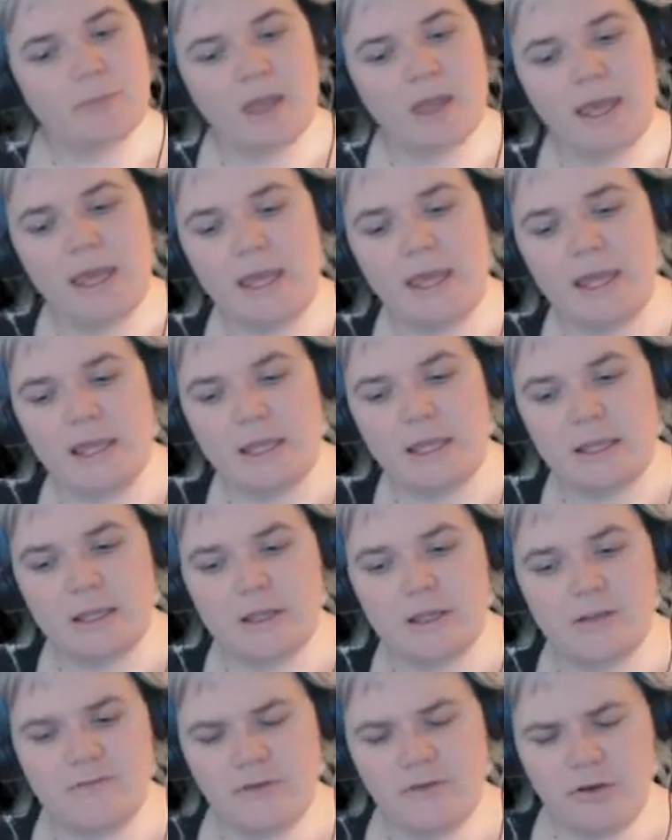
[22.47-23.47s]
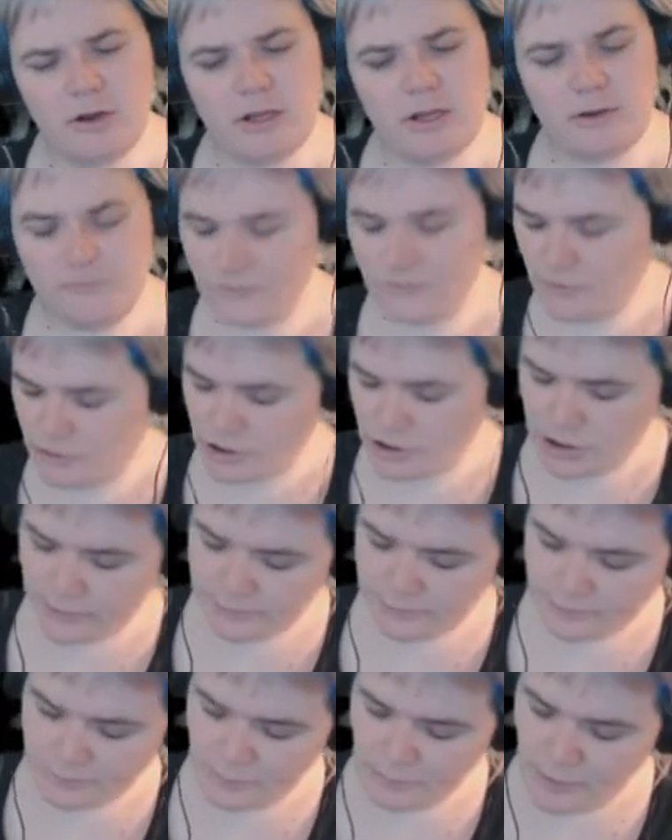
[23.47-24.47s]
in the very near future.
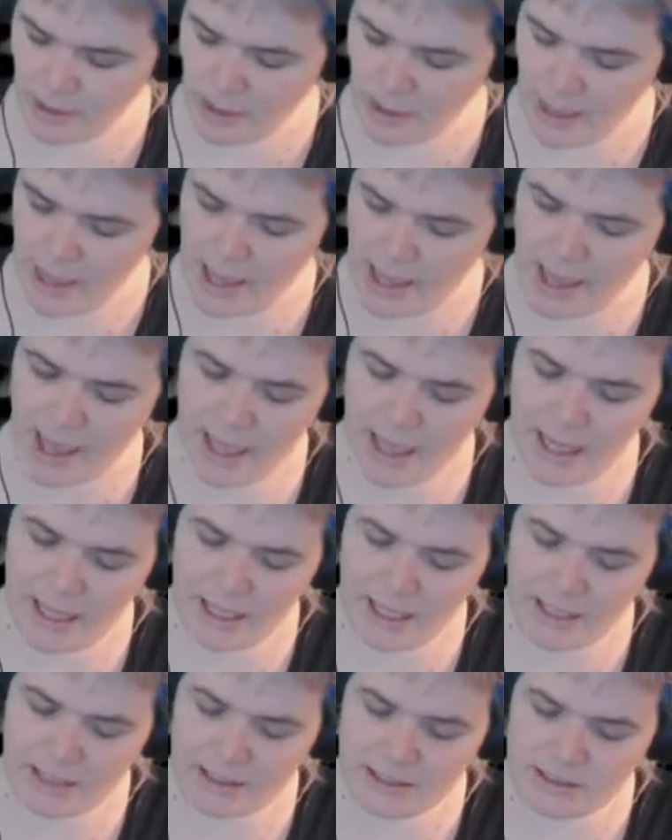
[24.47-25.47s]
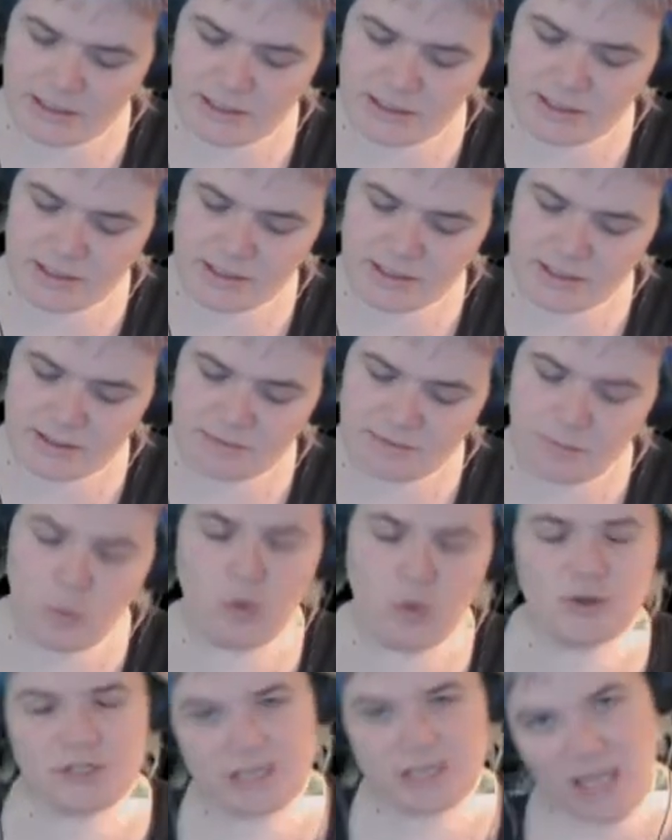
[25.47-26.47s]
And
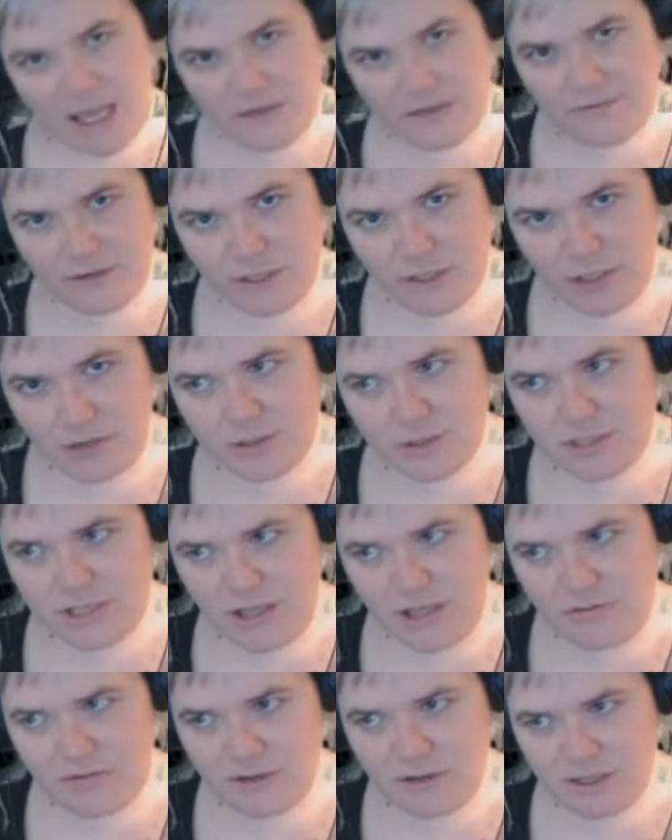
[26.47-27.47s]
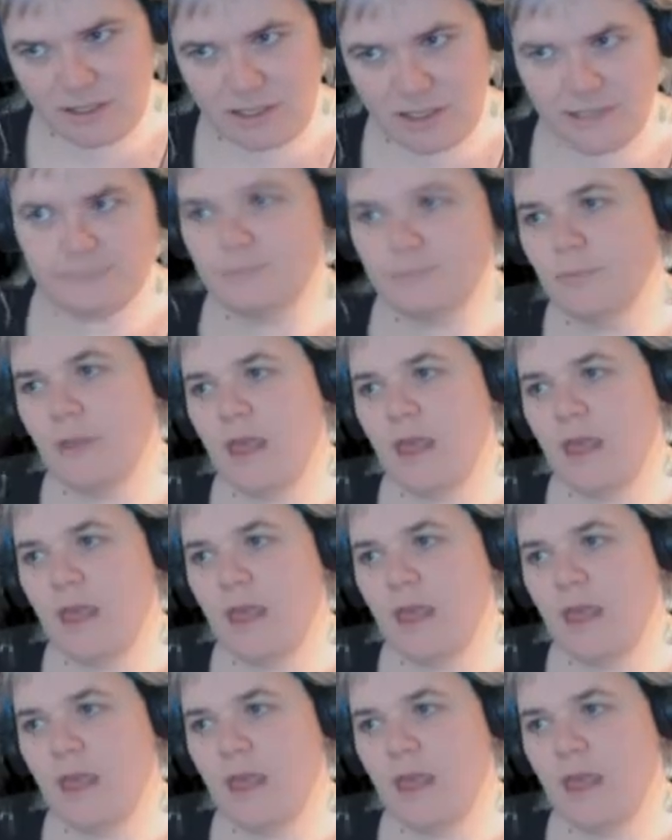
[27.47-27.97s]
more skate videos, definitely.